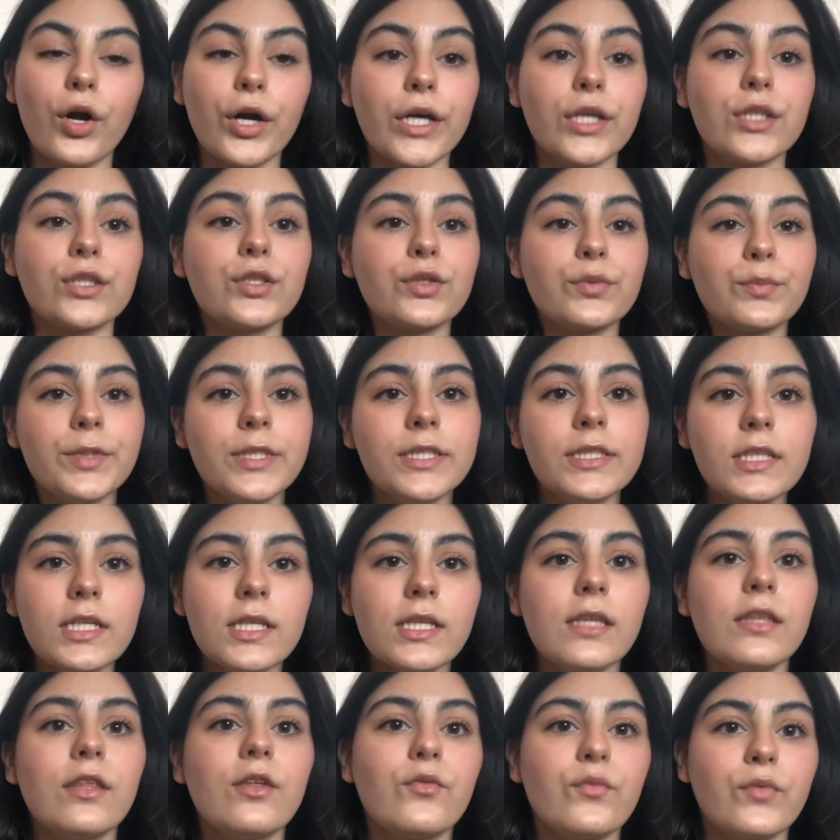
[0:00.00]
so
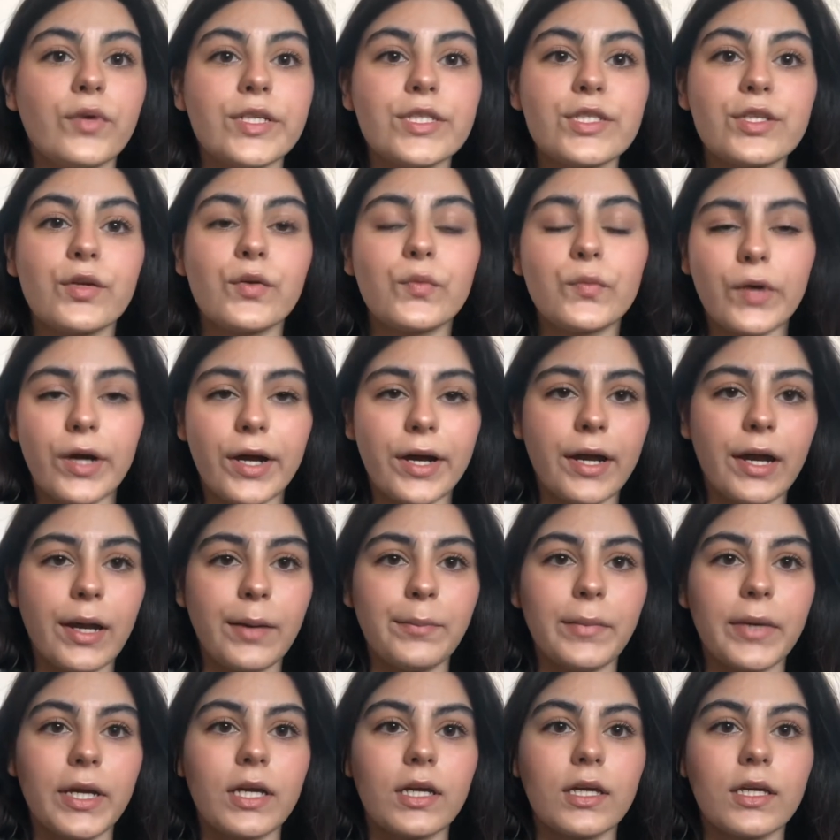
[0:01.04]
basically the reason why I'm
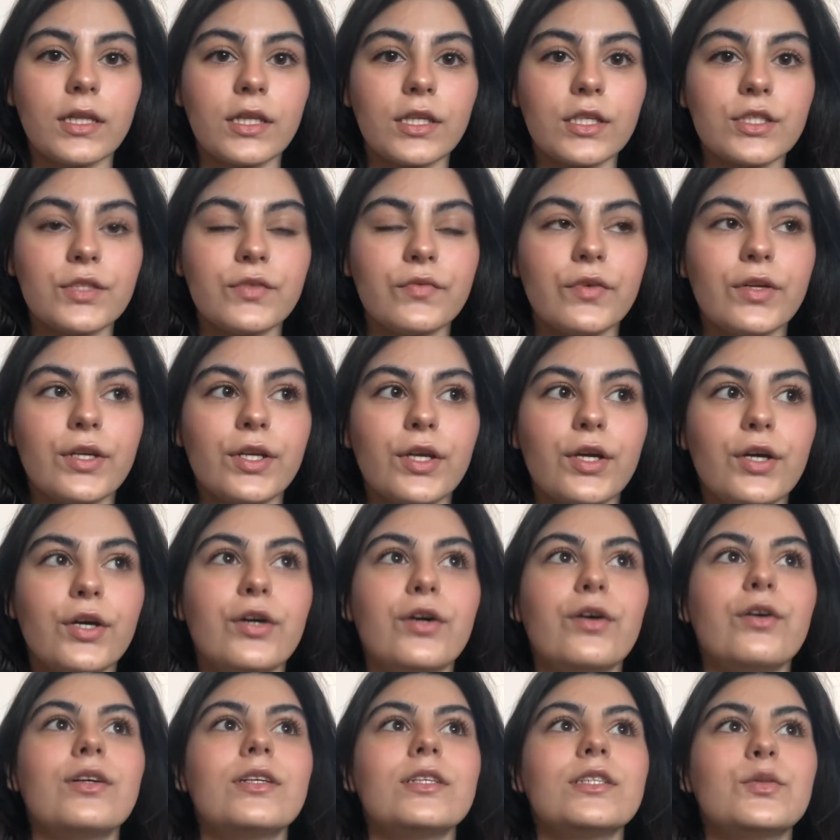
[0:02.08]
making this
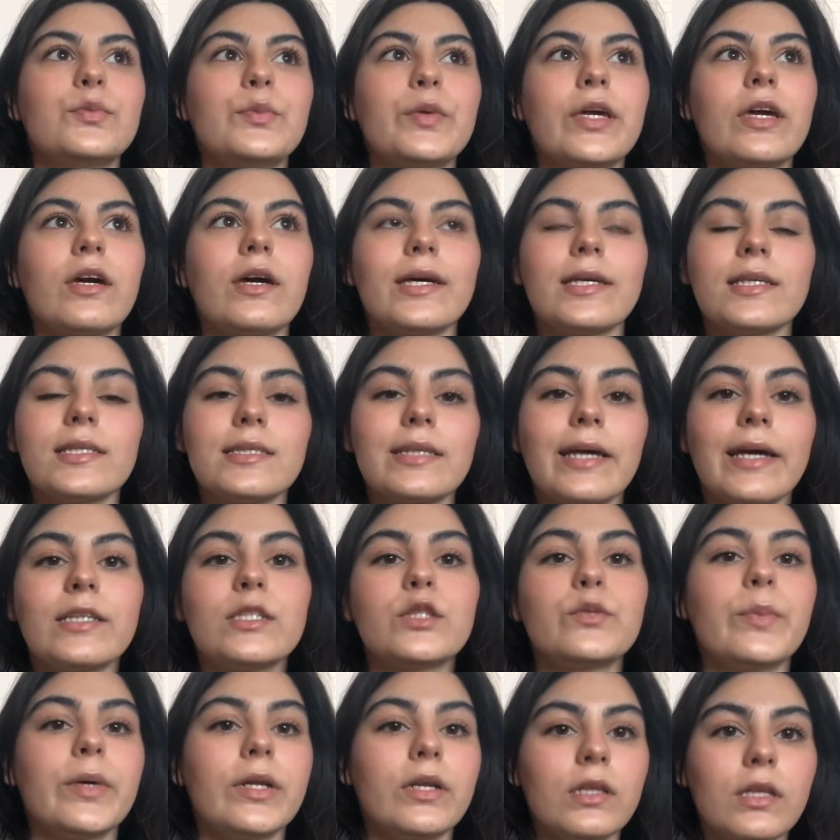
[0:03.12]
video is because I
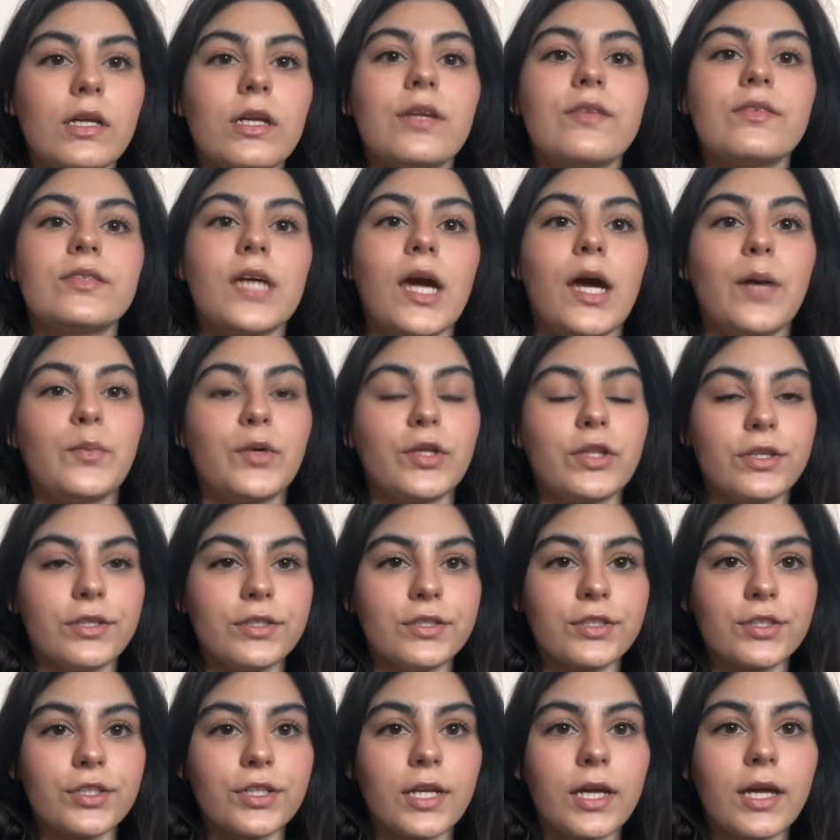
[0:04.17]
spent a lot of time on the
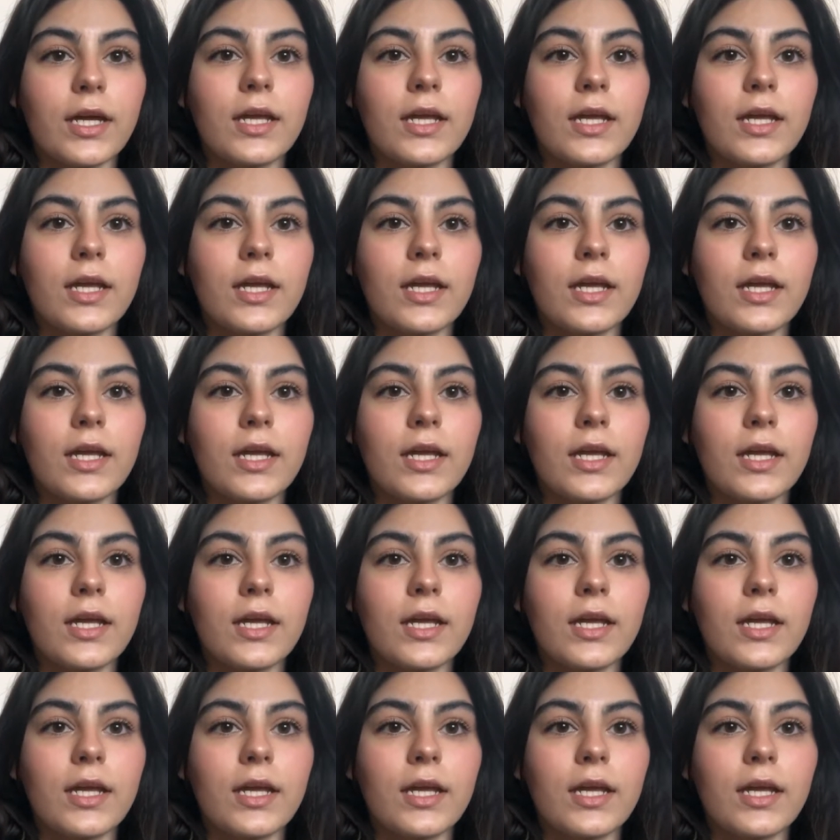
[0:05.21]
internet